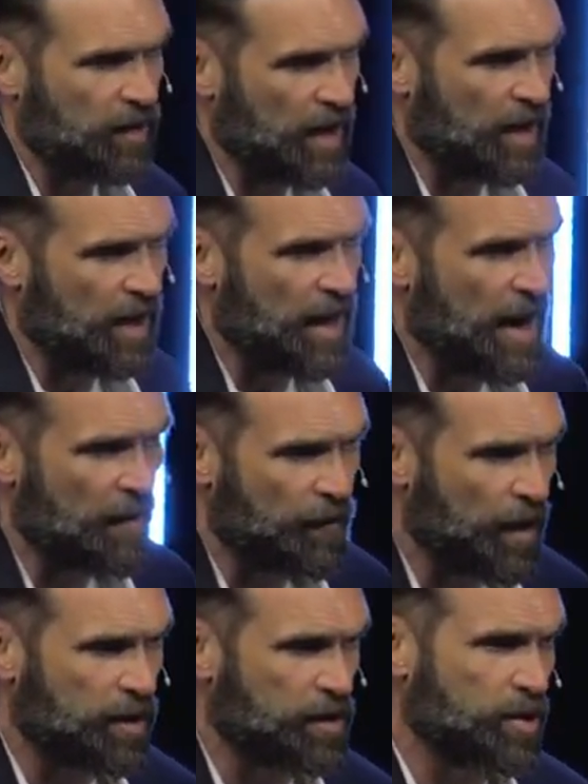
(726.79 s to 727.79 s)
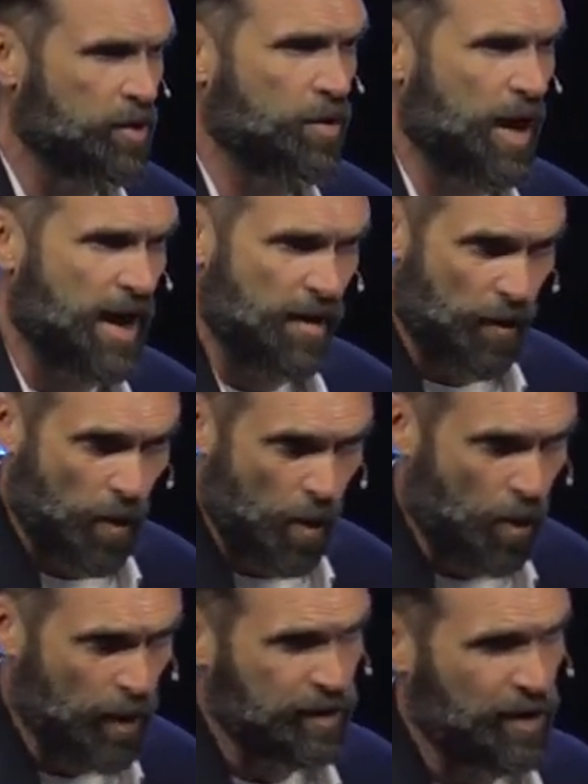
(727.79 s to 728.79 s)
in an effort to kind of
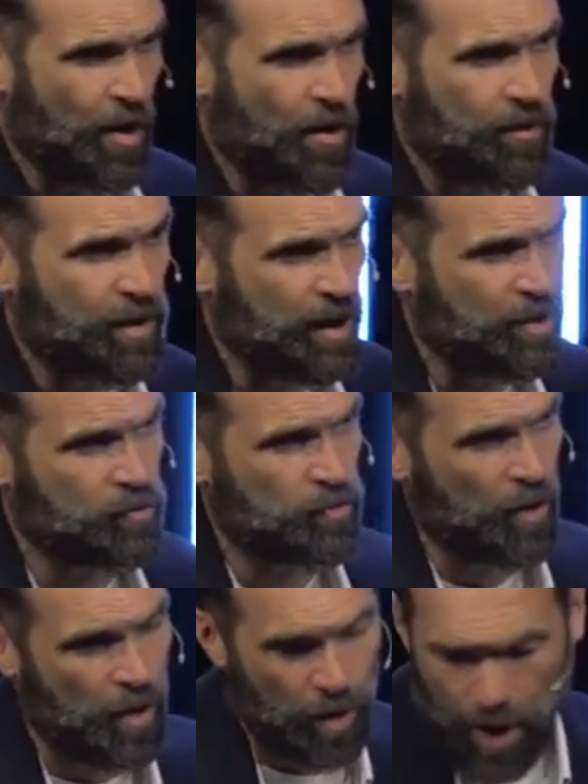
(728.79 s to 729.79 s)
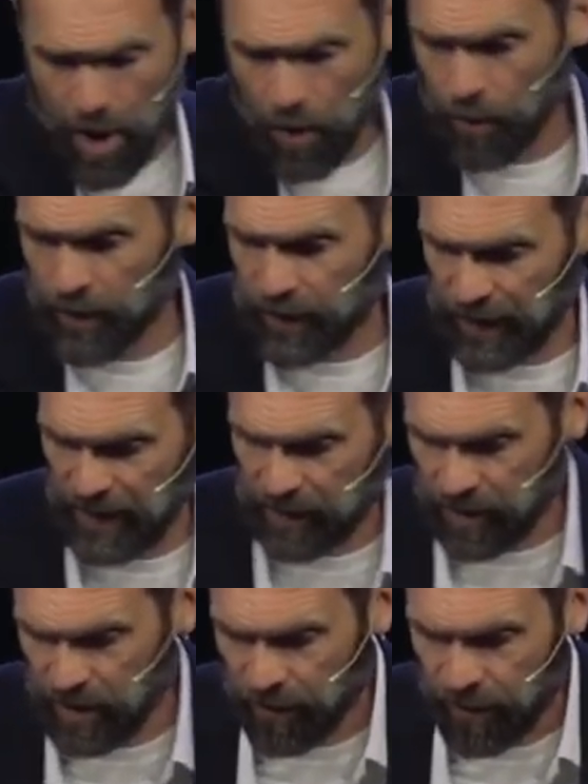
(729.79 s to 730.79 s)
hold its own control will seek
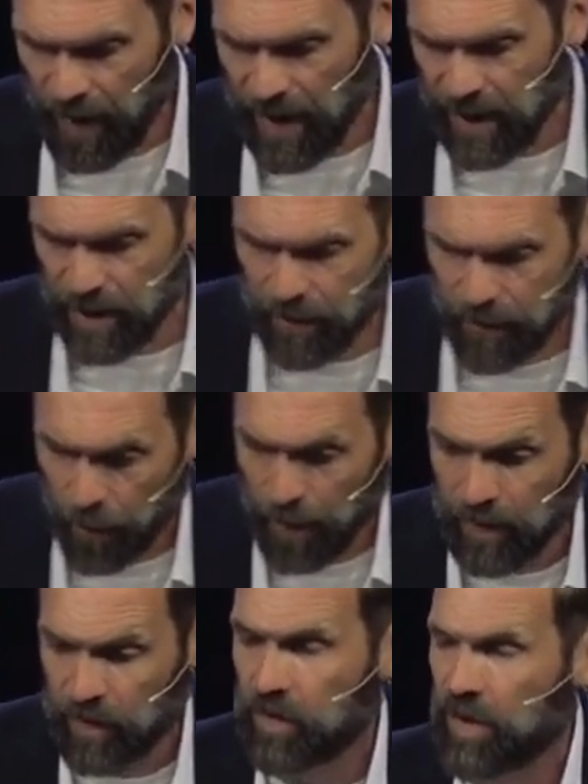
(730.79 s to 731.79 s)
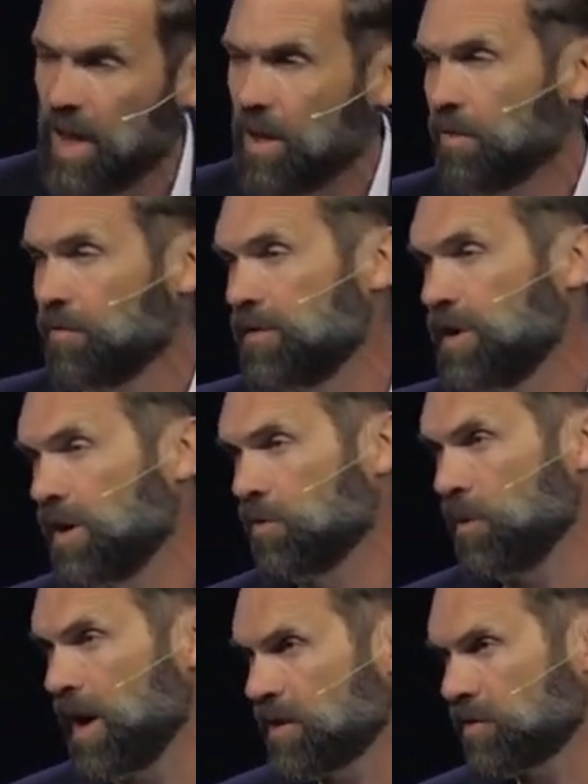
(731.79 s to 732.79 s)
to define it for itself. Doug
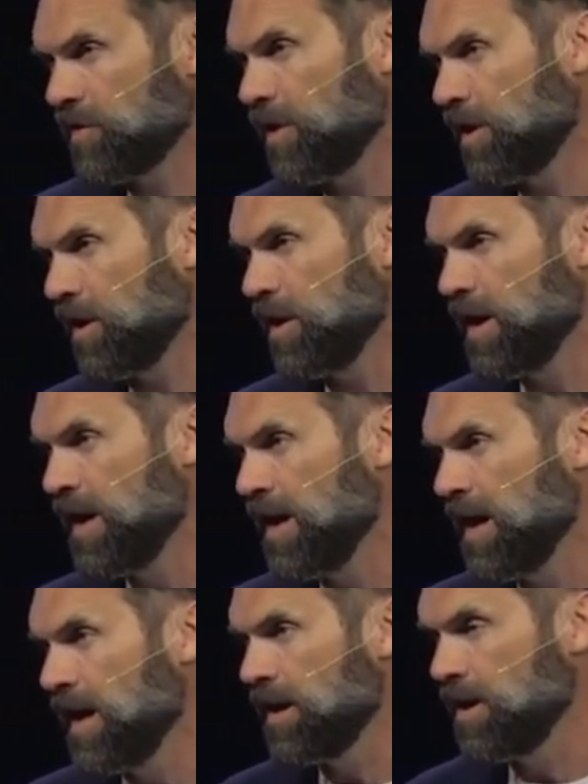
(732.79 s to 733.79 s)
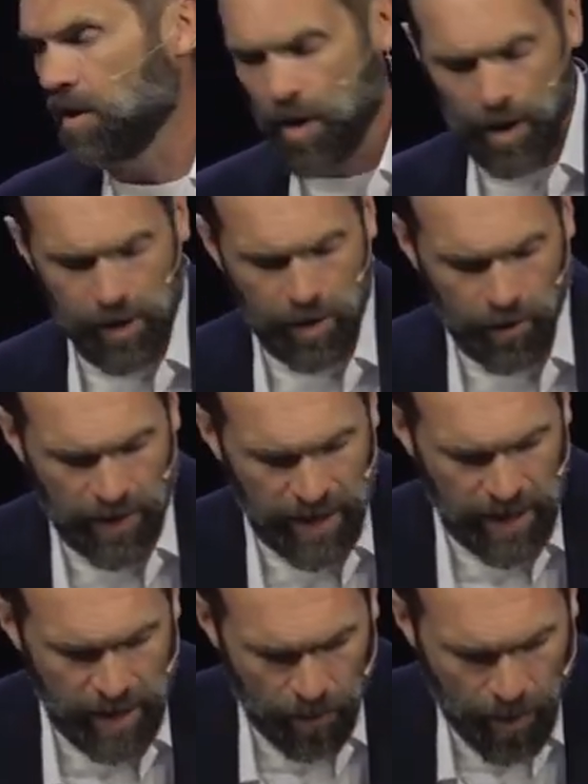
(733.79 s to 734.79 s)
Ressler, in an article that
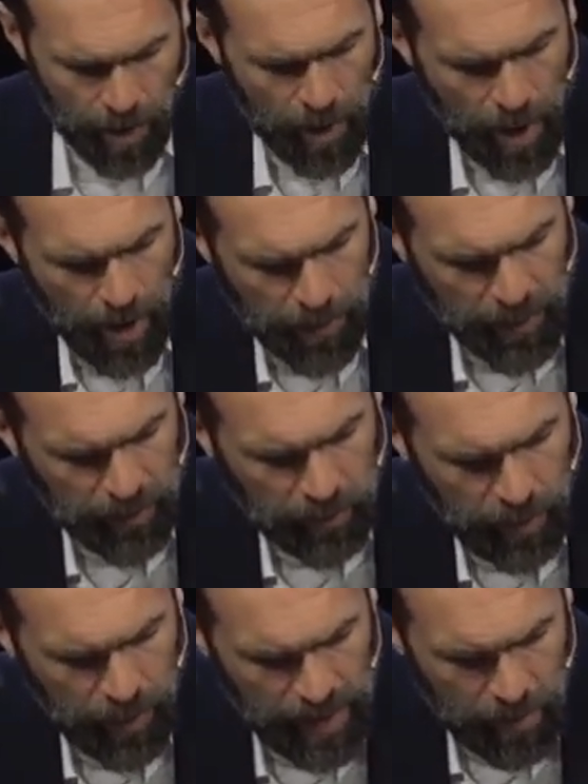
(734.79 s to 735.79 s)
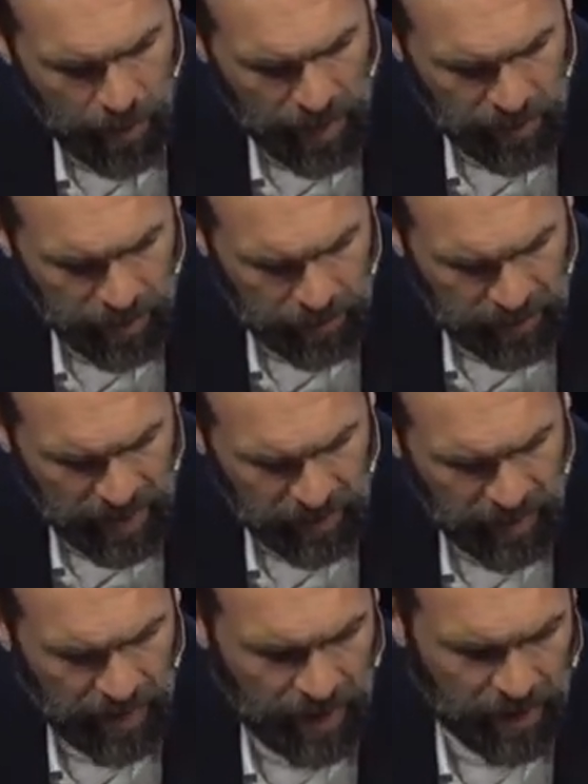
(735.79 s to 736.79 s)
he wrote on pursuing wisdom,
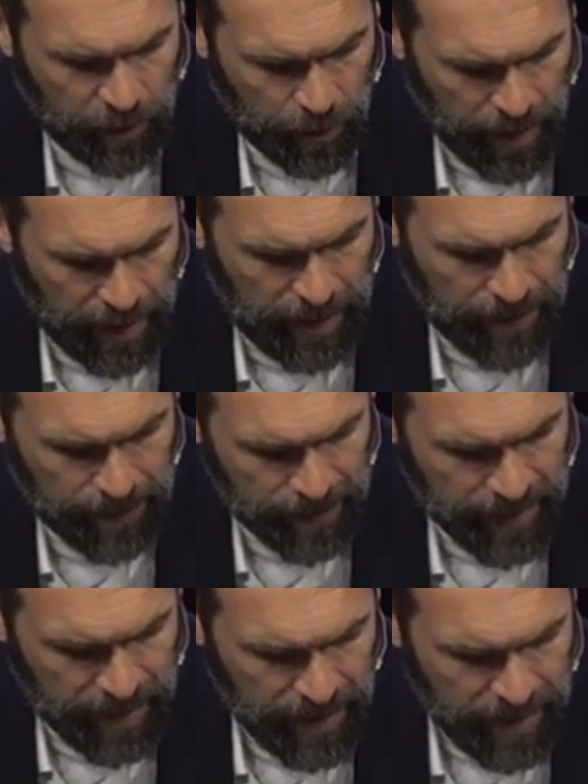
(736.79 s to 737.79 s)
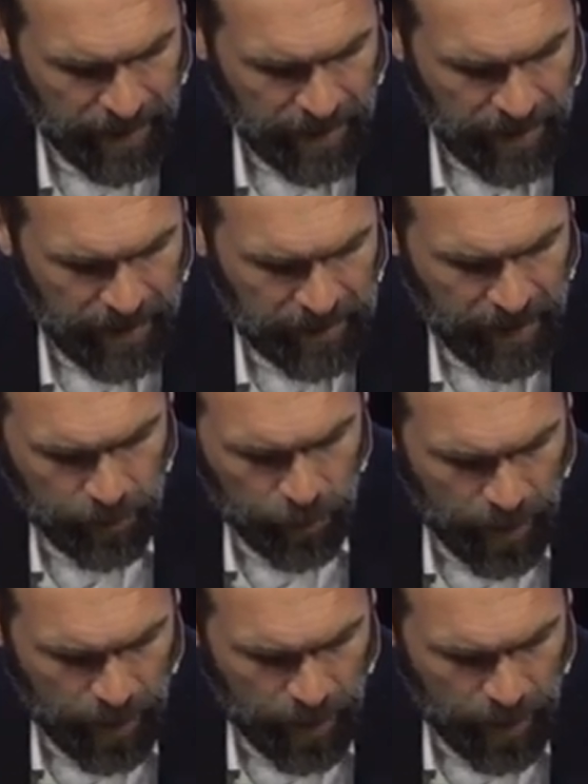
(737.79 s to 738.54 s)
says it this way He says,